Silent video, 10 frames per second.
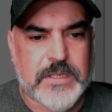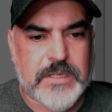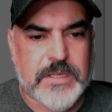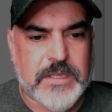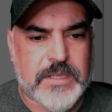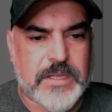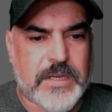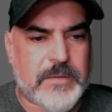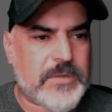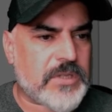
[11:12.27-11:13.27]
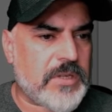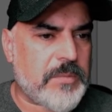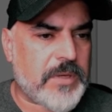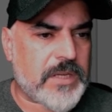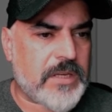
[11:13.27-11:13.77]
And then I'm just going to
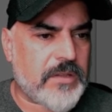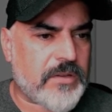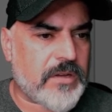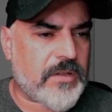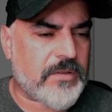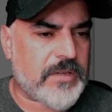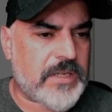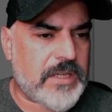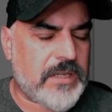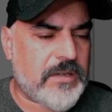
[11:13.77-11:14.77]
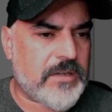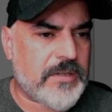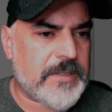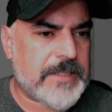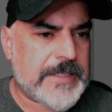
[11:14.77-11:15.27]
pick another color in
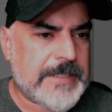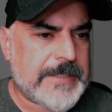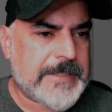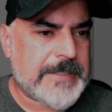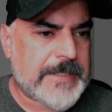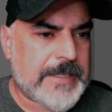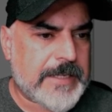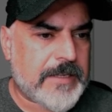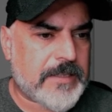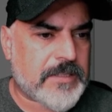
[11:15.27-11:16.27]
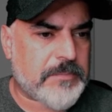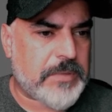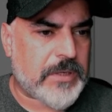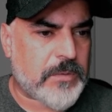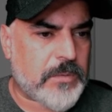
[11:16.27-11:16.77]
here. Let's
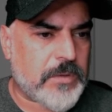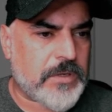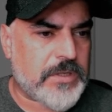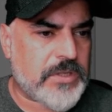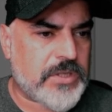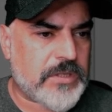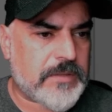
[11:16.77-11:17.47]
pick orange.